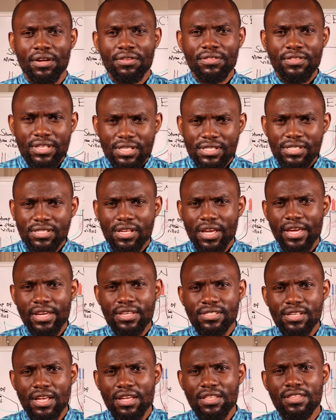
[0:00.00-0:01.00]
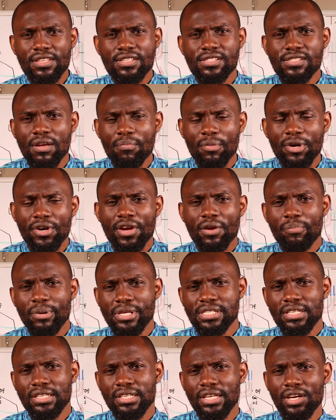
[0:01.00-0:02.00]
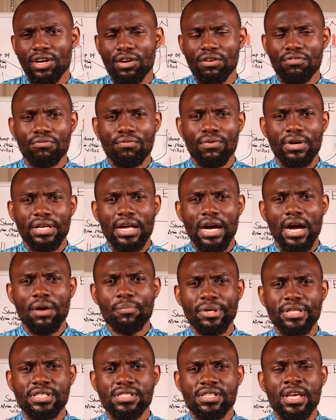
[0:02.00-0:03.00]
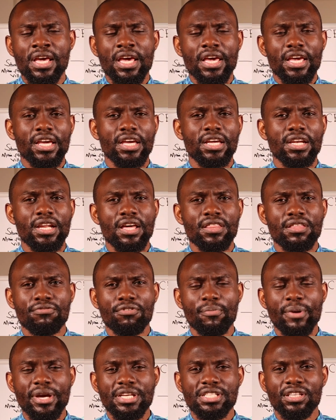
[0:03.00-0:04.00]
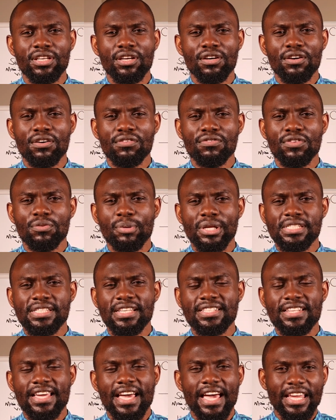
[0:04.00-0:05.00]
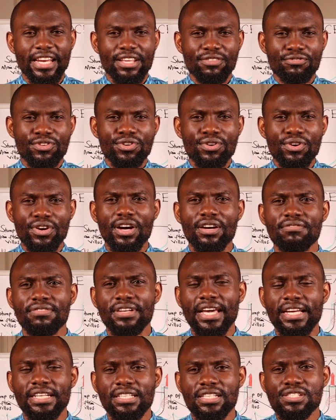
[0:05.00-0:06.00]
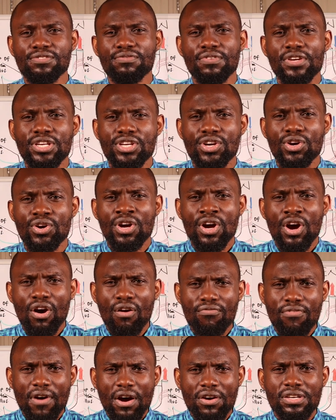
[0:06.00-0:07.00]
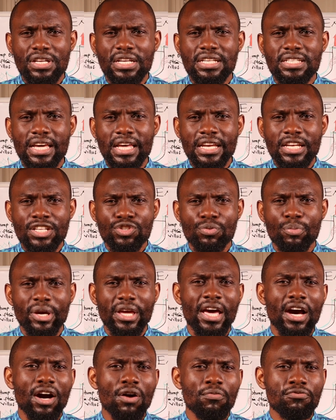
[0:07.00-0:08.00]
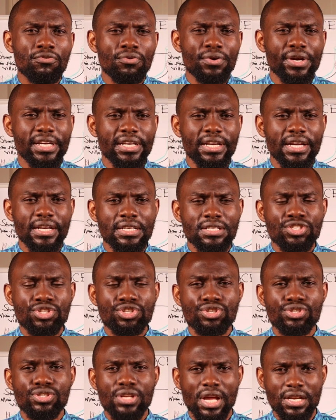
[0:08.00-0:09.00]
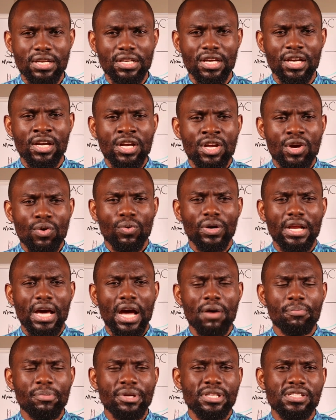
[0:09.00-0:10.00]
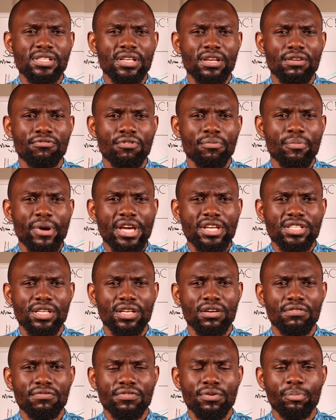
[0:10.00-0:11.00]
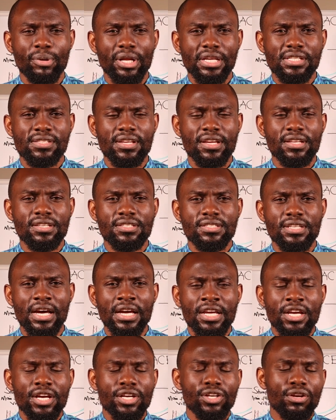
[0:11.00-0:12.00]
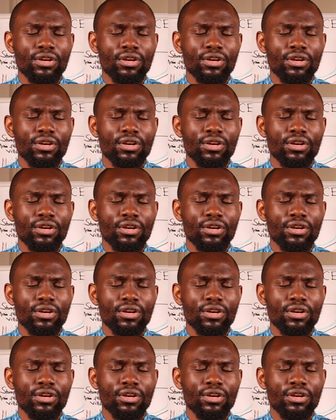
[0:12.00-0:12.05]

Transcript: Now, this is the summary basically of what happens in the formation of the placenta. And if you have liked this video or found it a little bit helpful in understanding what happens in the formation of the placenta,